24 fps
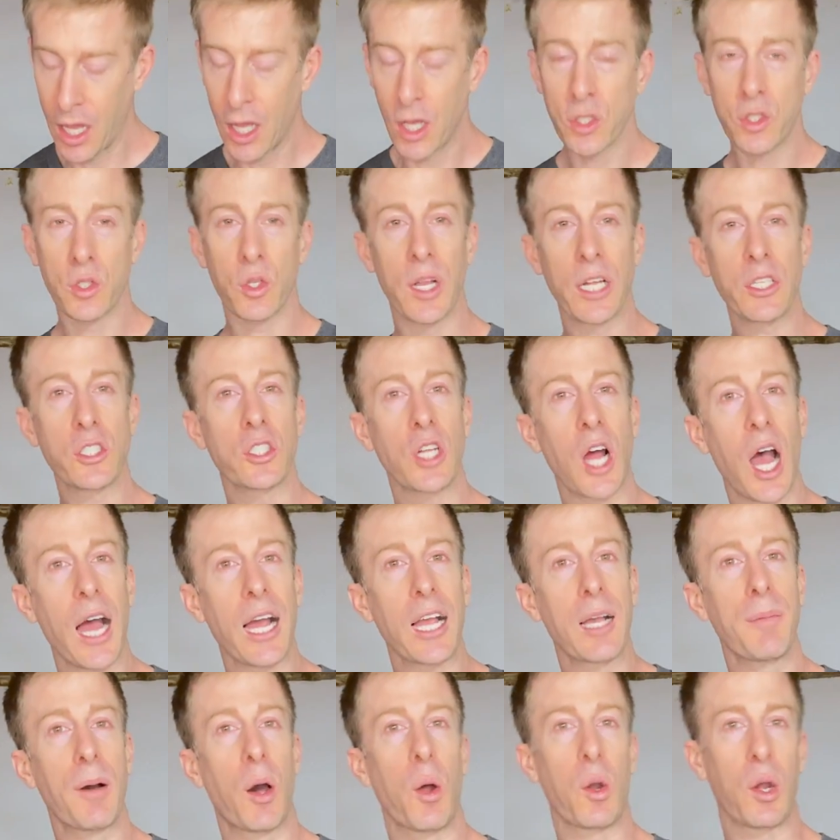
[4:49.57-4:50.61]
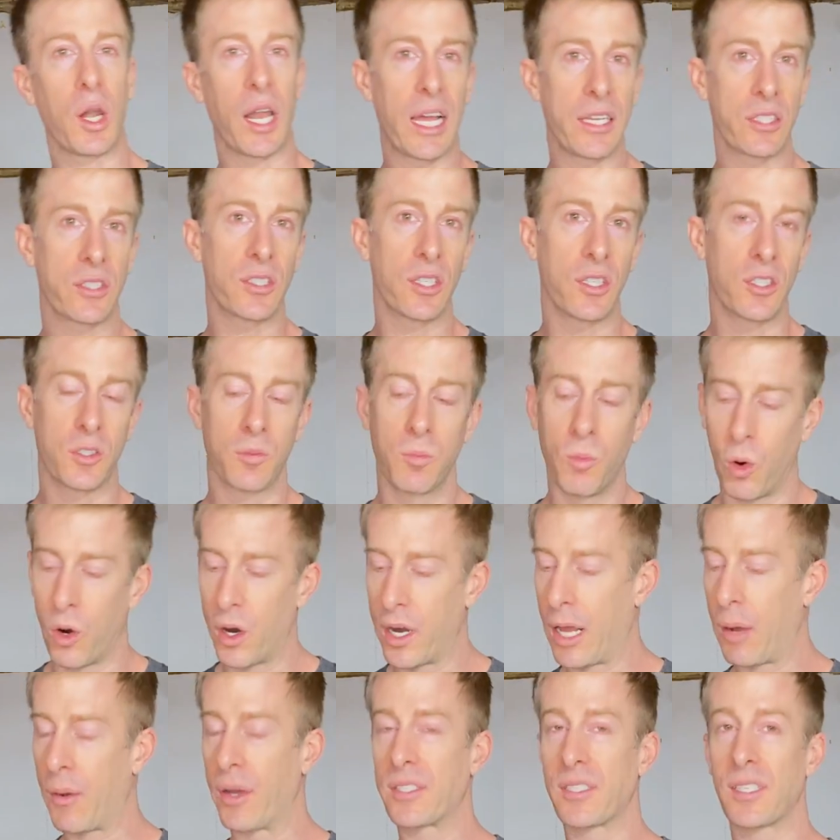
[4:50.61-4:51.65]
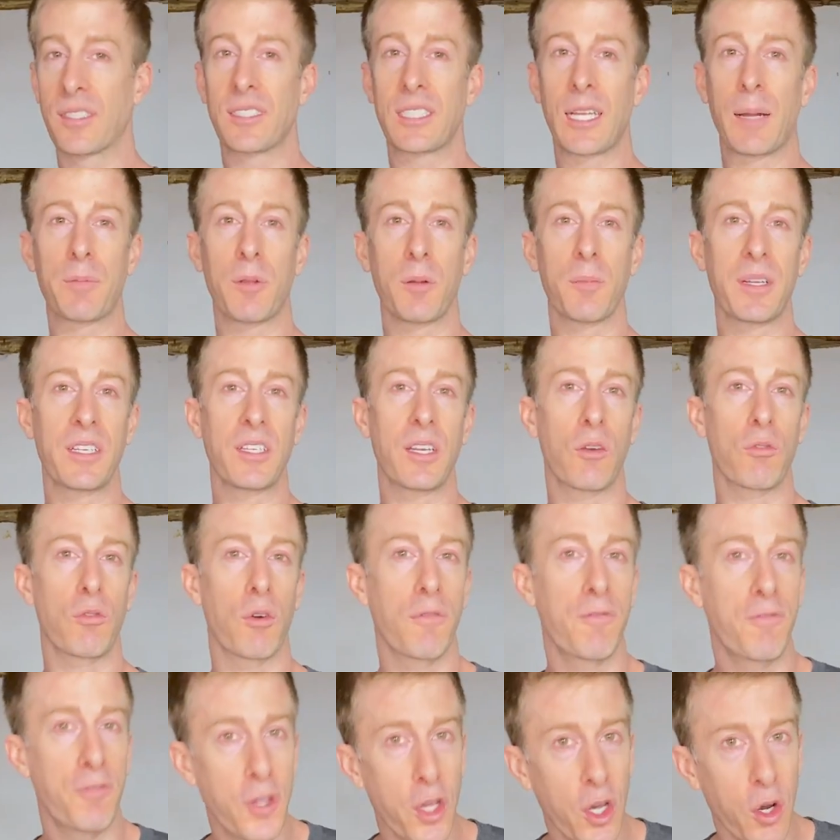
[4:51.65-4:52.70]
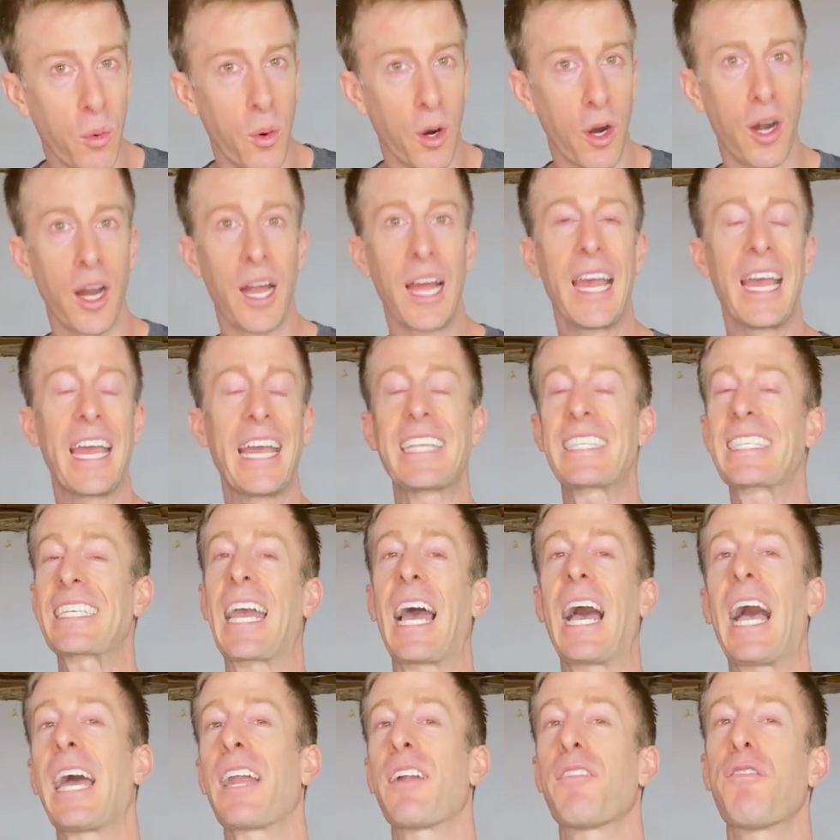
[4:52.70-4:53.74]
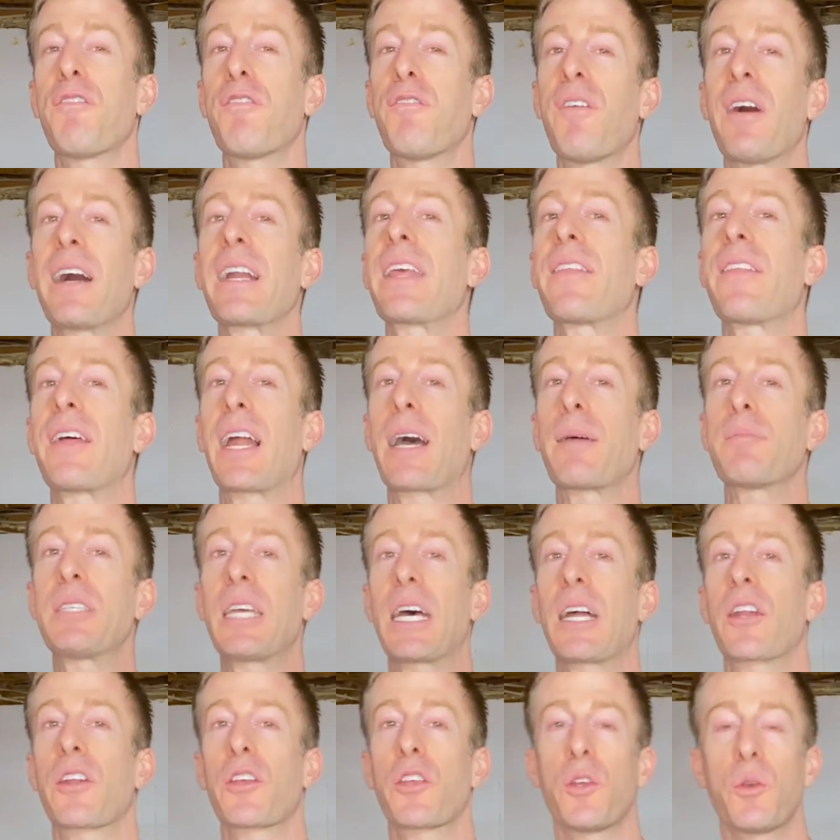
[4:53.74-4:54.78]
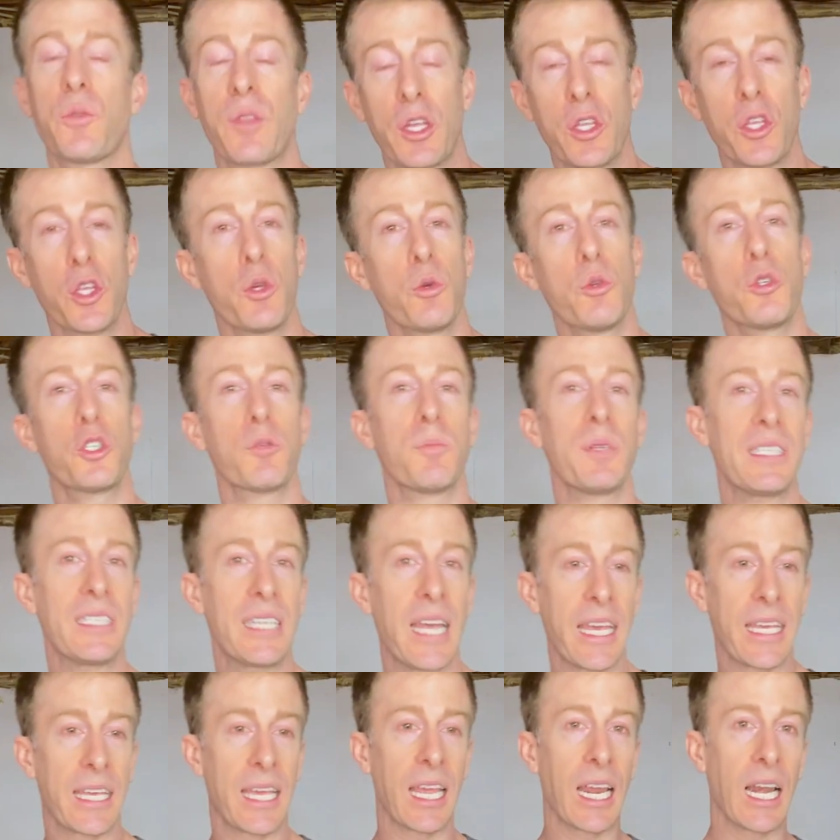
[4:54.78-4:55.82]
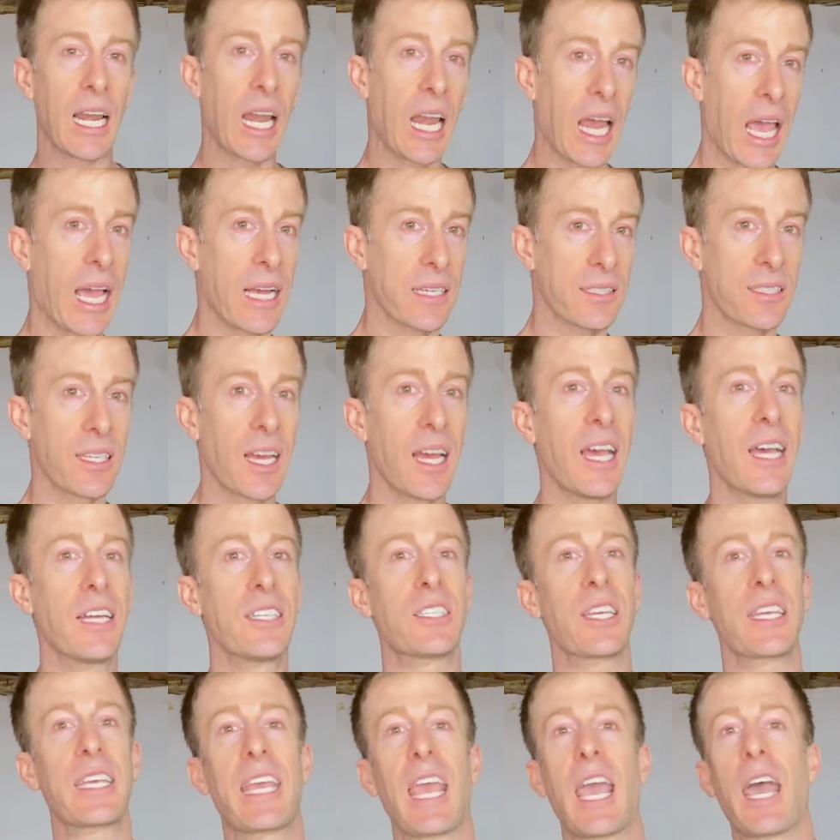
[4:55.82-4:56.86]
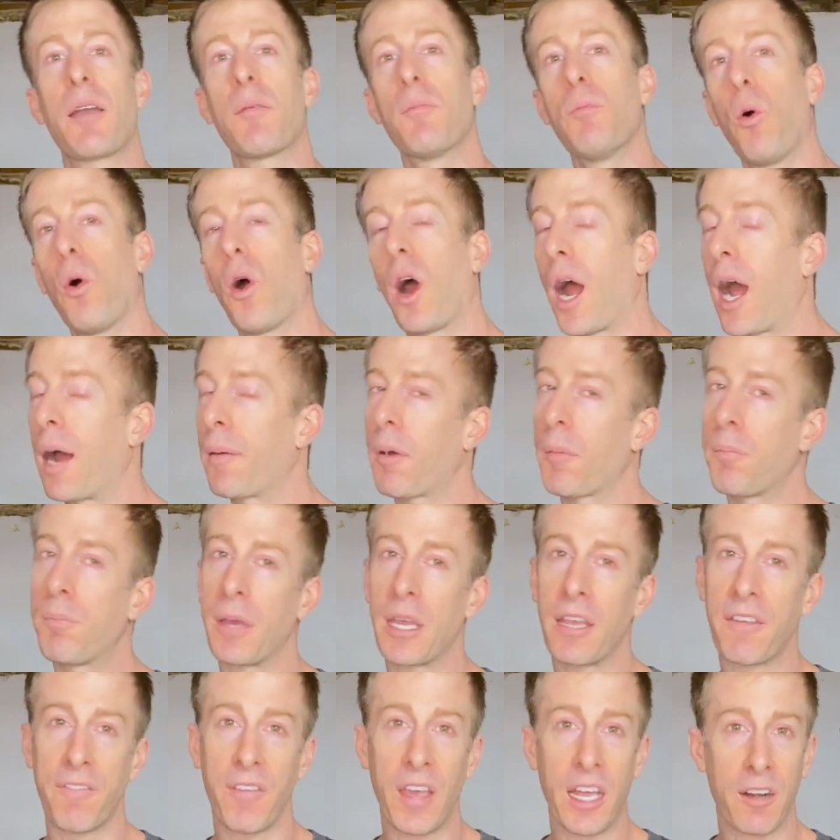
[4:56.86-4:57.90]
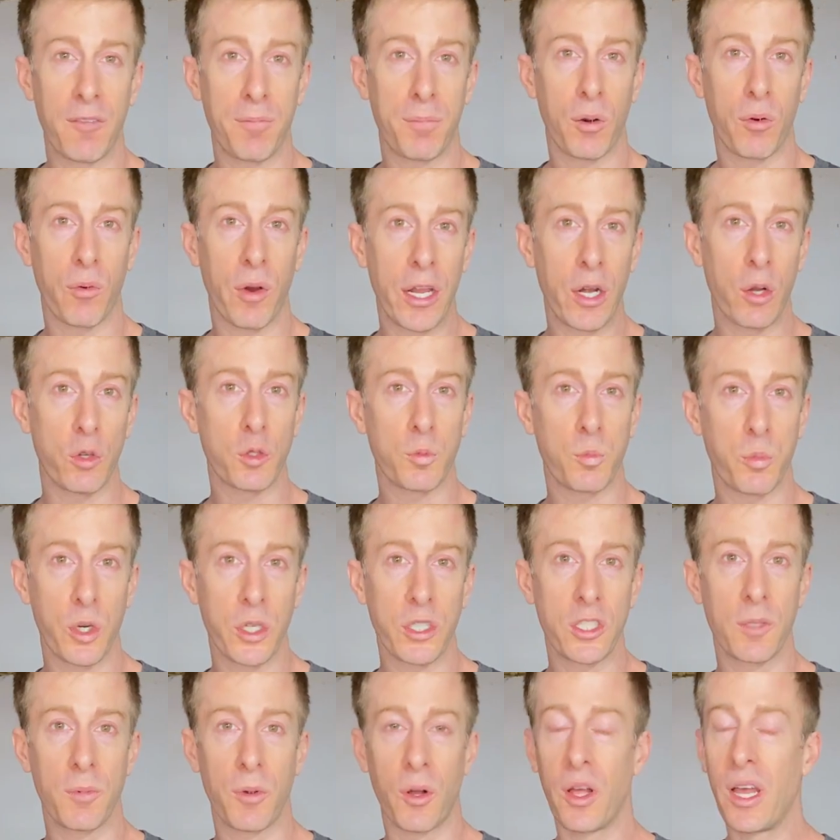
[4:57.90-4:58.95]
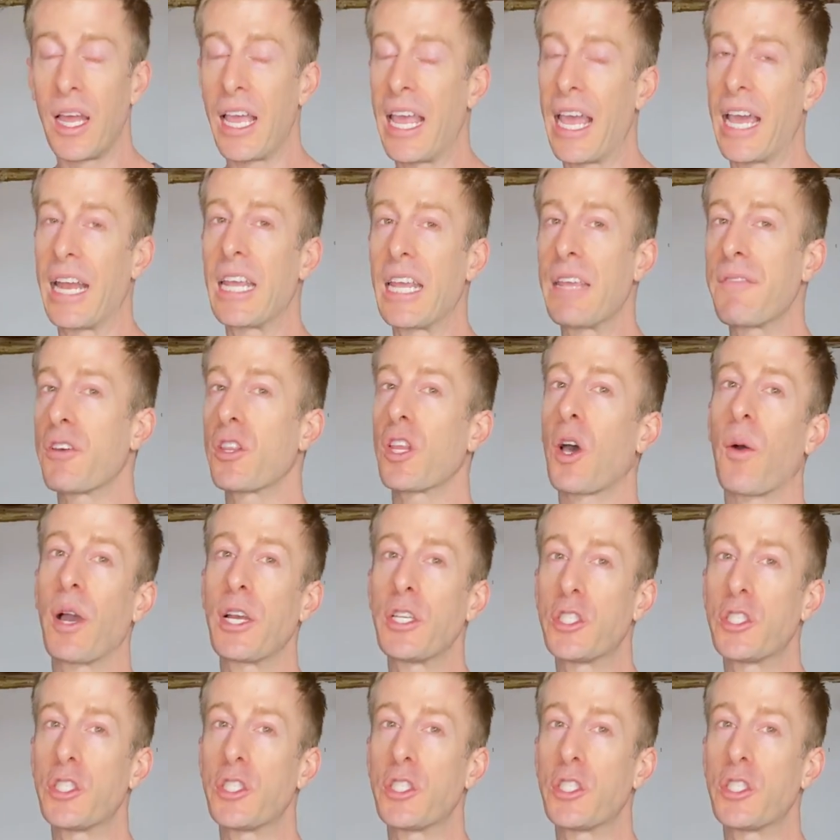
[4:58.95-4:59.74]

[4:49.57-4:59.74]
So let's talk about less is more. Now, as a supplement reviewer, it's kind of funny that I'm telling you that you should be taking less to get more. I'm a big fan of Pareto's principle, and even though I